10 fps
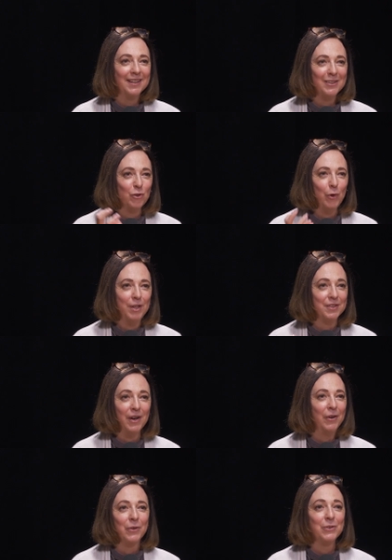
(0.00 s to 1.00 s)
Mm-hmm. It's mm. joy and
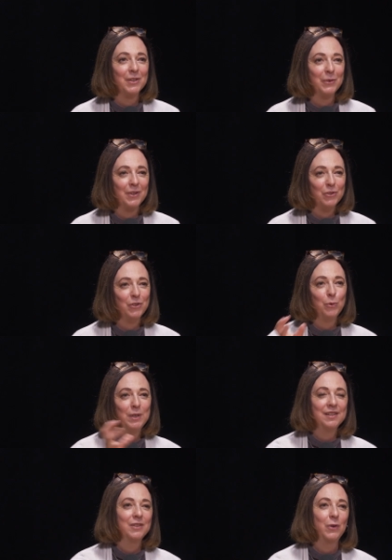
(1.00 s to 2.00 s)
sorrow. So there's no
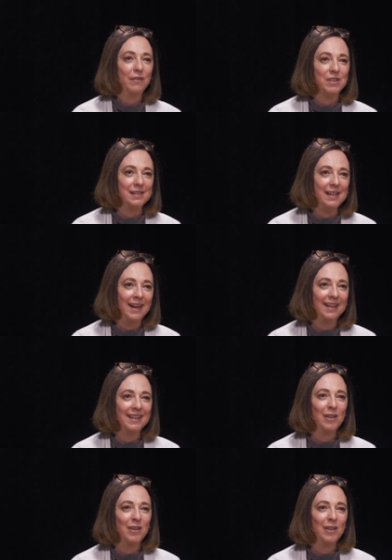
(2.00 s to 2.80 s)
reason you have to stay